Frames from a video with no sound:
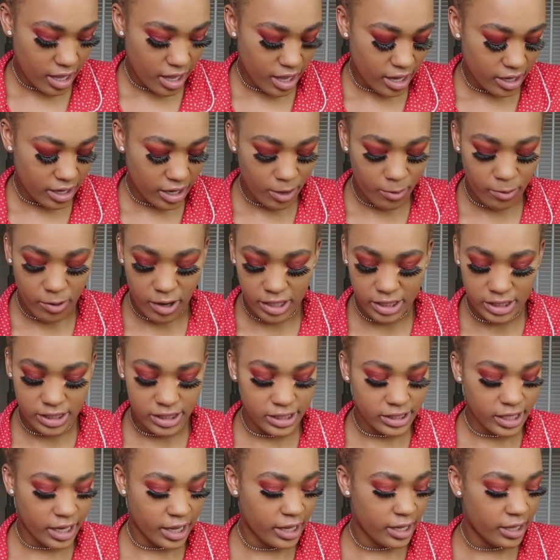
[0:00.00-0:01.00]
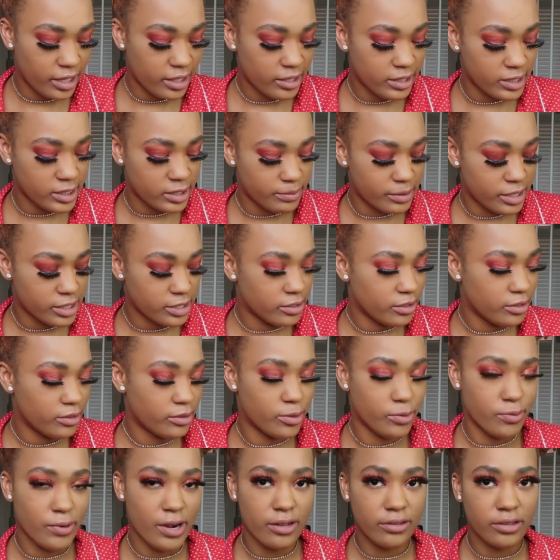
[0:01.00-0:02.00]
and I watched Shane, especially
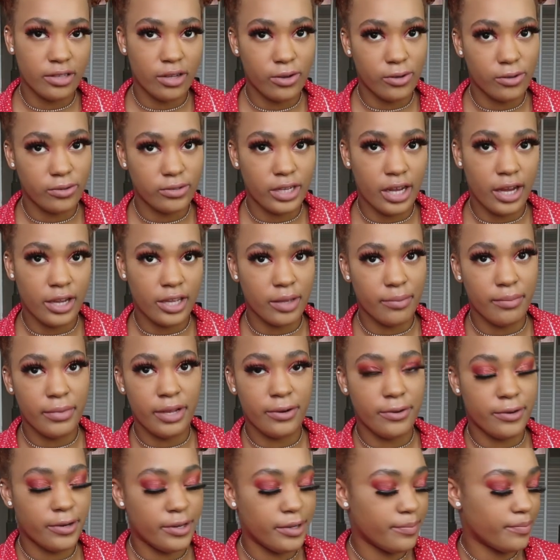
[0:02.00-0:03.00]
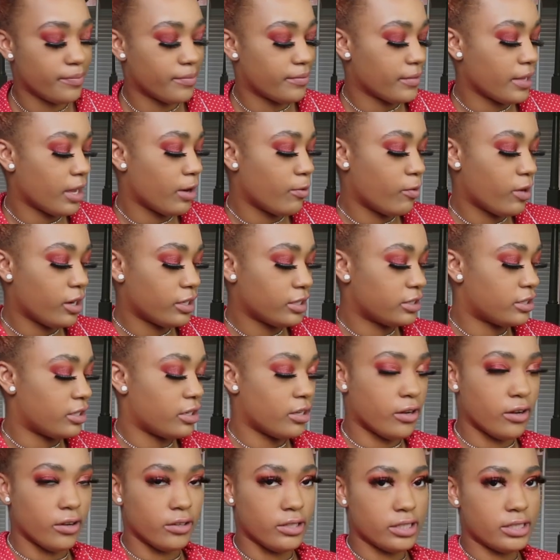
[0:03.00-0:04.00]
throughout the whole documentary. I watched it
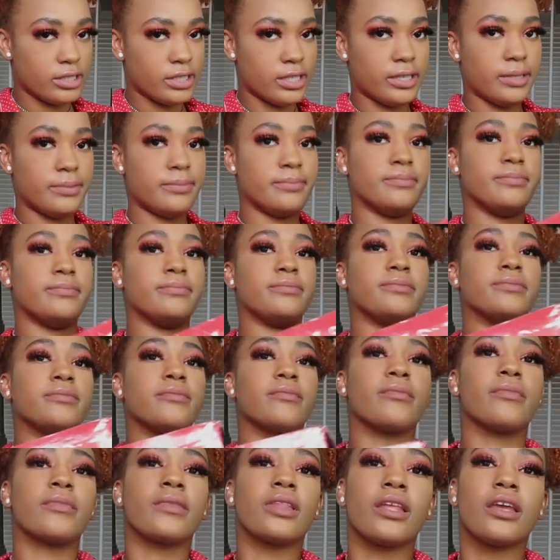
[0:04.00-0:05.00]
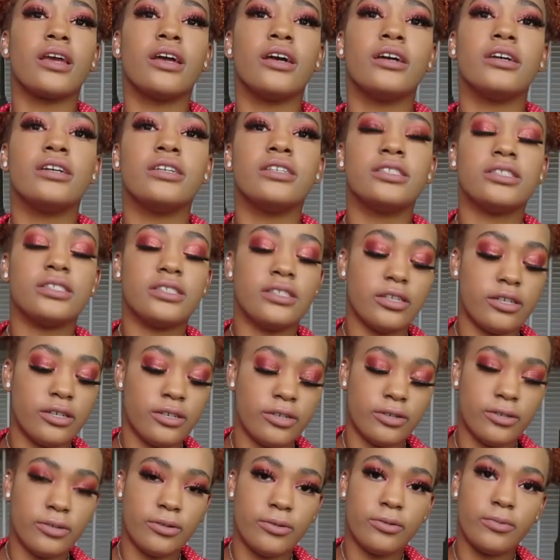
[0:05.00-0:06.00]
all the time.
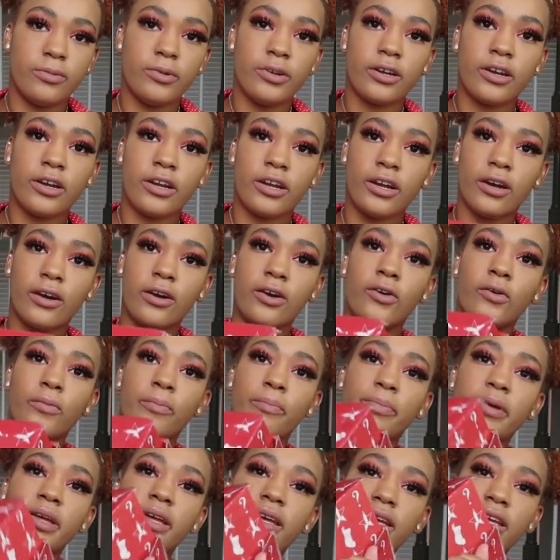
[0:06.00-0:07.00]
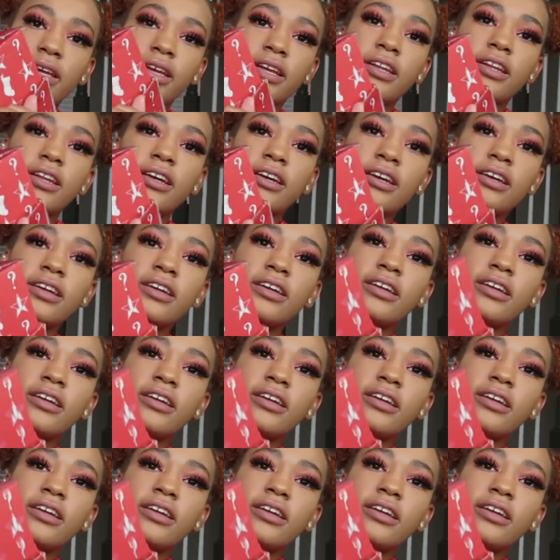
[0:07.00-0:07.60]
So we're gonna open.